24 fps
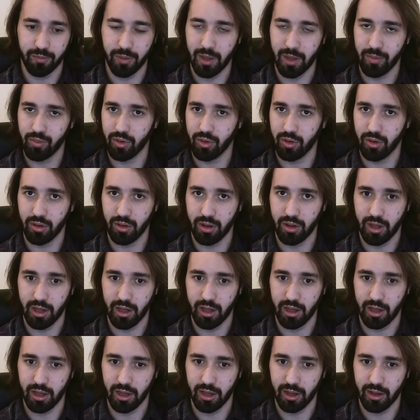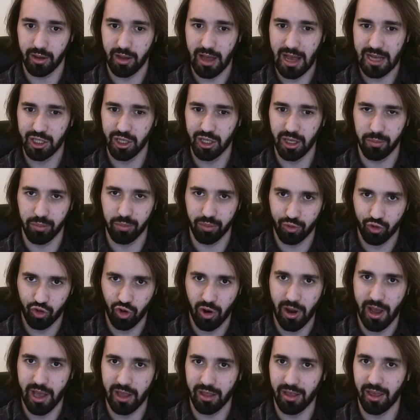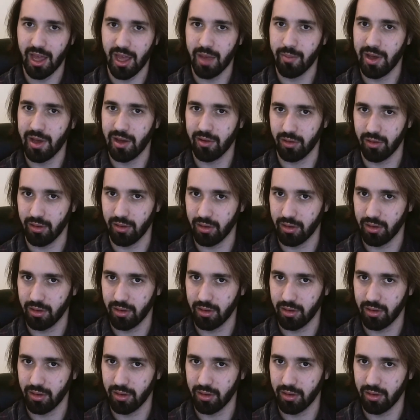people actually trying the game out and